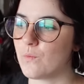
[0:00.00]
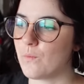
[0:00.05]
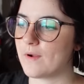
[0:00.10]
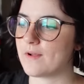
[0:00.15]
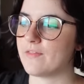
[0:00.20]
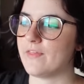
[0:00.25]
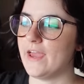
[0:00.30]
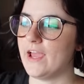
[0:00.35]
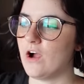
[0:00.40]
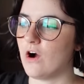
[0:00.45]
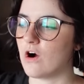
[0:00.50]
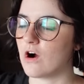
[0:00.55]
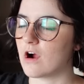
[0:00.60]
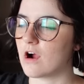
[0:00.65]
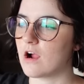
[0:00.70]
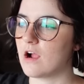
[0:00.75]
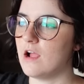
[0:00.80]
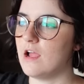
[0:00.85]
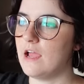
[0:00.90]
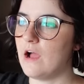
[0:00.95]
where they
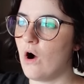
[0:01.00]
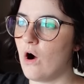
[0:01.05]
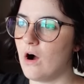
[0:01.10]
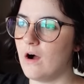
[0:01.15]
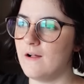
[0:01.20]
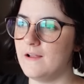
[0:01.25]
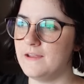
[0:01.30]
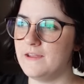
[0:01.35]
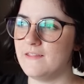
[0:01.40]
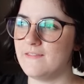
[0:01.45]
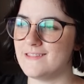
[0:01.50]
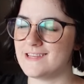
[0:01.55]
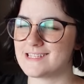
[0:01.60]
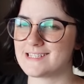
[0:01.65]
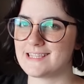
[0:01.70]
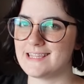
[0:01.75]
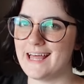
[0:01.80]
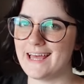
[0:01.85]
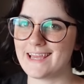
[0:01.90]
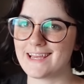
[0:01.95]
are on
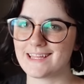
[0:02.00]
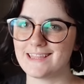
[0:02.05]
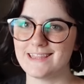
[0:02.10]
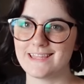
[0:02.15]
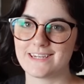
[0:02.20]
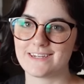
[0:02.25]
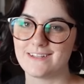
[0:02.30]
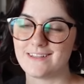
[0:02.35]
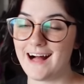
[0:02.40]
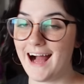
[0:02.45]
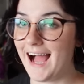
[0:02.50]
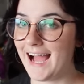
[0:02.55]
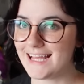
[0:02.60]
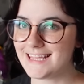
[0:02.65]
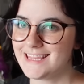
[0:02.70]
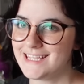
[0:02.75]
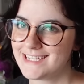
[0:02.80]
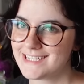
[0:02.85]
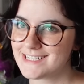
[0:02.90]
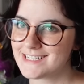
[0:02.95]
this like little
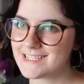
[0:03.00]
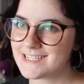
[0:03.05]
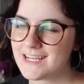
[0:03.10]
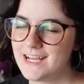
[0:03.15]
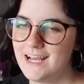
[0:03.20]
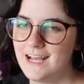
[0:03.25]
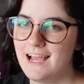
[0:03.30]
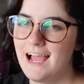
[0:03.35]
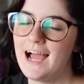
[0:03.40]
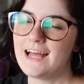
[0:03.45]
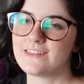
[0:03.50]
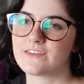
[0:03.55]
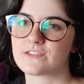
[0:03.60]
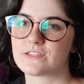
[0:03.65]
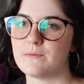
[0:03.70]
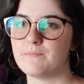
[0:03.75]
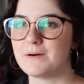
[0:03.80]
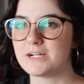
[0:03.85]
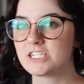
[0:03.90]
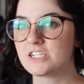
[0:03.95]
island, and
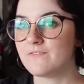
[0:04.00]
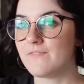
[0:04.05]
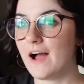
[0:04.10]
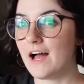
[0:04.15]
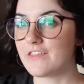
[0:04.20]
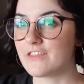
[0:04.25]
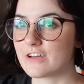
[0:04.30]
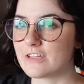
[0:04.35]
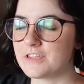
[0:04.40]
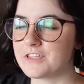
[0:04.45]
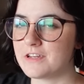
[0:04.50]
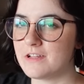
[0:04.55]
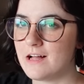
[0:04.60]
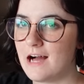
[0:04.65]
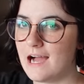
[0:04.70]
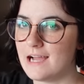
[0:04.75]
there's a bunch of other little